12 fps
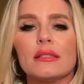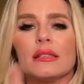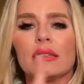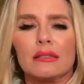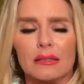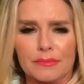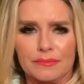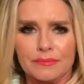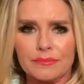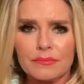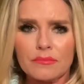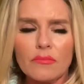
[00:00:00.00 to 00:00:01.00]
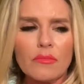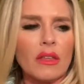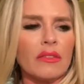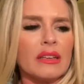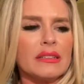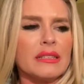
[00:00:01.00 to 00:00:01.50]
is,
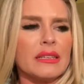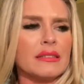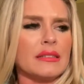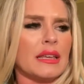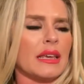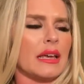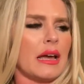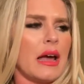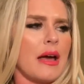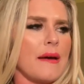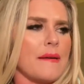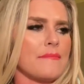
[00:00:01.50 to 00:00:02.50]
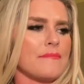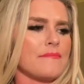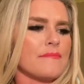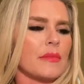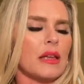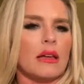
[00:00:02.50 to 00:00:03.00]
this is the, um,
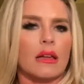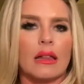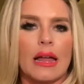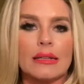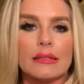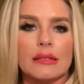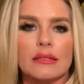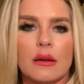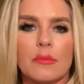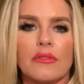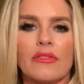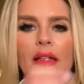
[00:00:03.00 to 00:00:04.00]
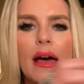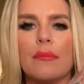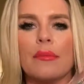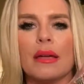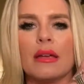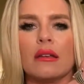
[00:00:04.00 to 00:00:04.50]
classic double flap
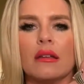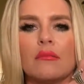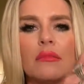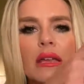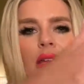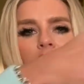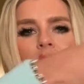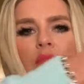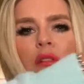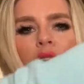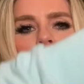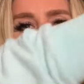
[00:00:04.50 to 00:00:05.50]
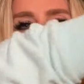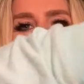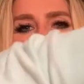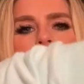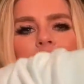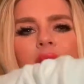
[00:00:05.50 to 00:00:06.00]
in medium large
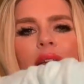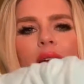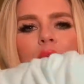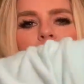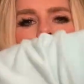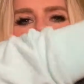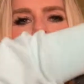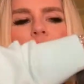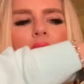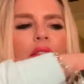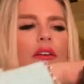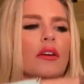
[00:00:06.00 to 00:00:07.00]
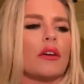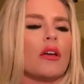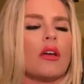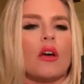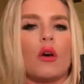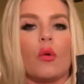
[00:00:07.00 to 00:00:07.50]
in lambskin leather
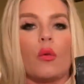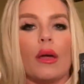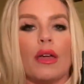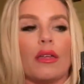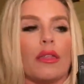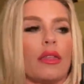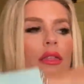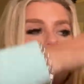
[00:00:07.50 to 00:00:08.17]
with